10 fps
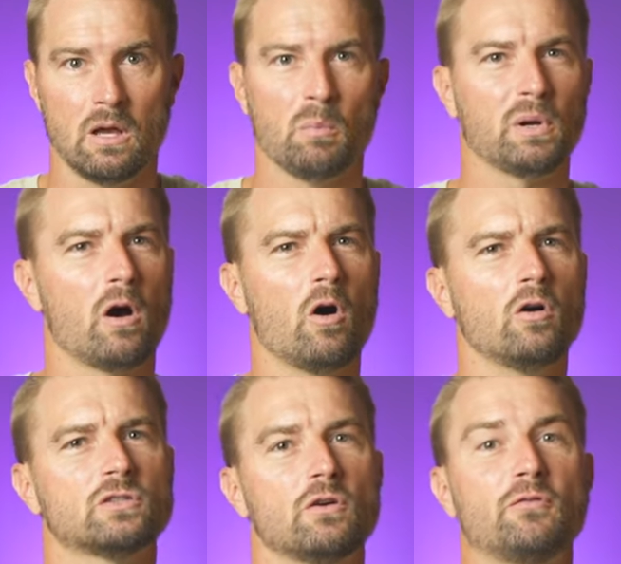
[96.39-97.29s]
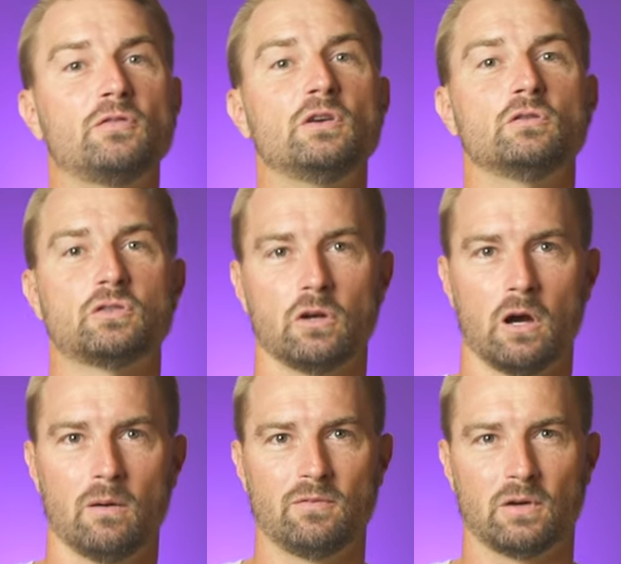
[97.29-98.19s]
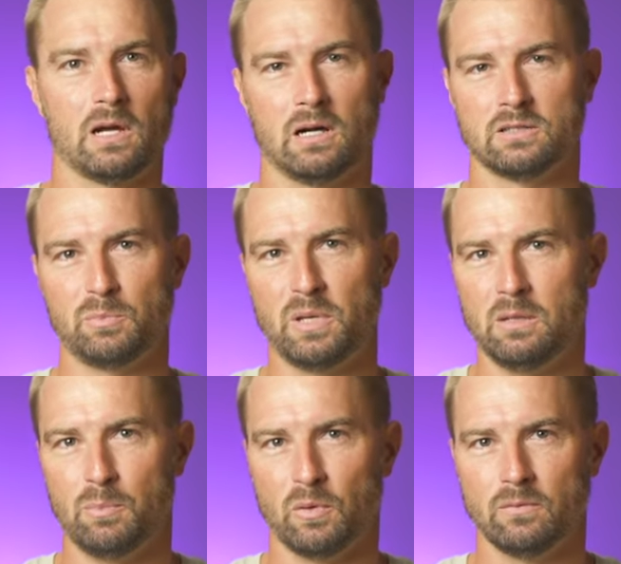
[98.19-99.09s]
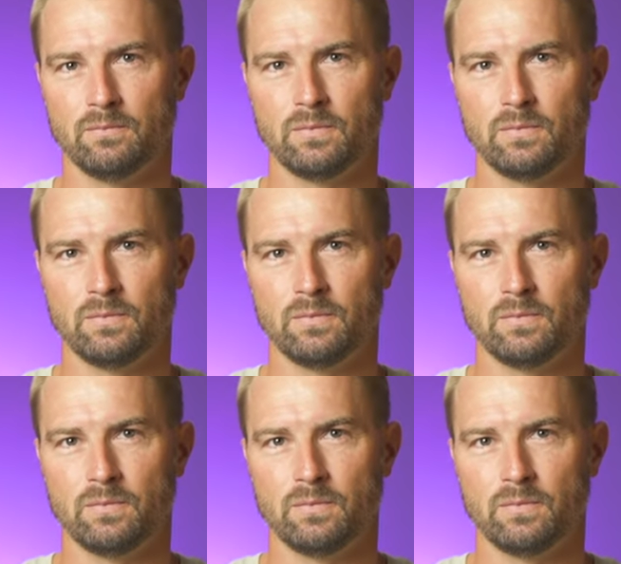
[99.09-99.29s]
but also future hope for God's people.